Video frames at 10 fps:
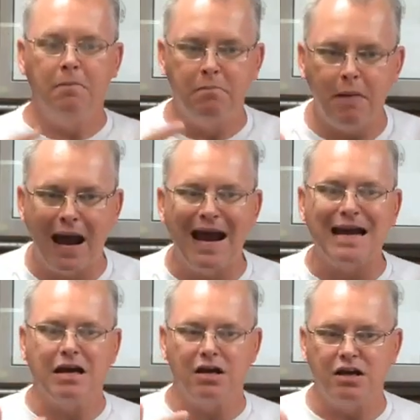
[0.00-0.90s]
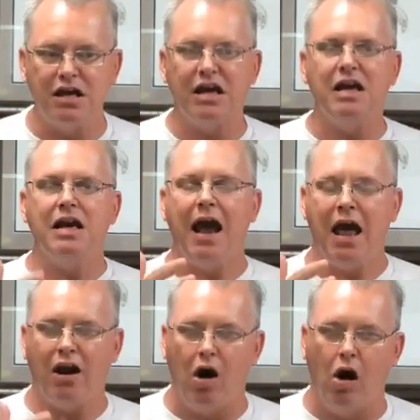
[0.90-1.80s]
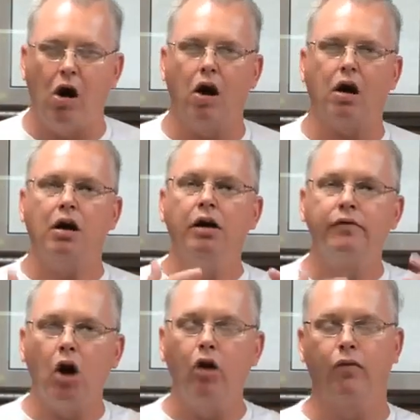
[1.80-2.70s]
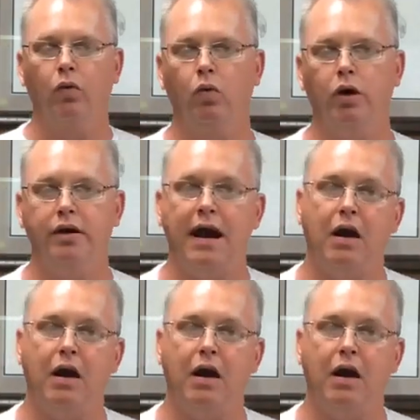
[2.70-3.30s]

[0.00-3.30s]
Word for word: Make thee an ark of gopher wood.